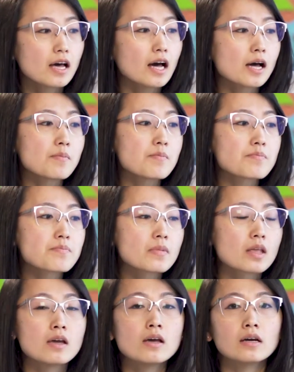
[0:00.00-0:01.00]

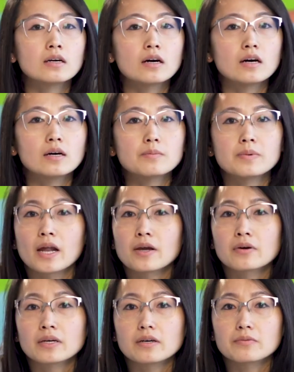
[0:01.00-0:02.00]
But I
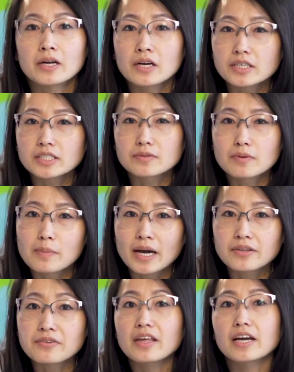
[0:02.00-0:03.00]
want to also
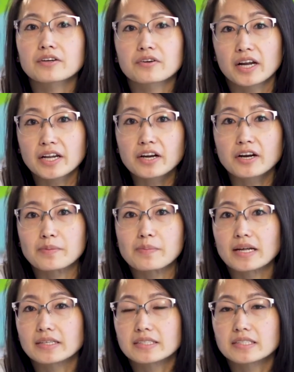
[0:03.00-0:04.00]
remind you that credit card
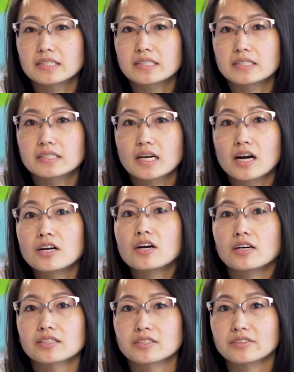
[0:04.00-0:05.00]
balances are
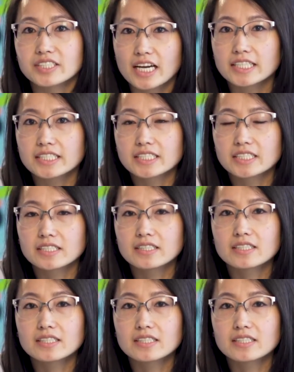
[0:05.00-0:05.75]
also debt.